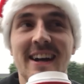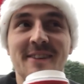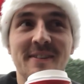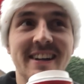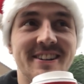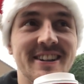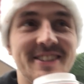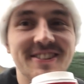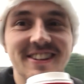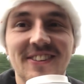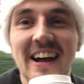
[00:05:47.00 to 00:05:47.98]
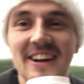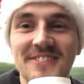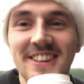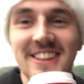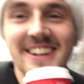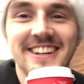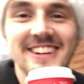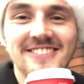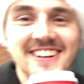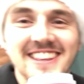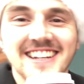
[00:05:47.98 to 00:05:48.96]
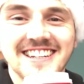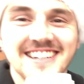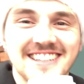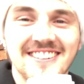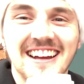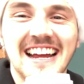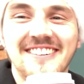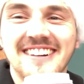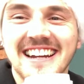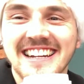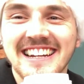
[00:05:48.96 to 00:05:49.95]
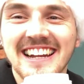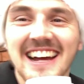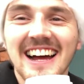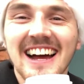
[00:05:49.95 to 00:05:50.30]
I have my Christmas hat. But look at what Lydia's wearing.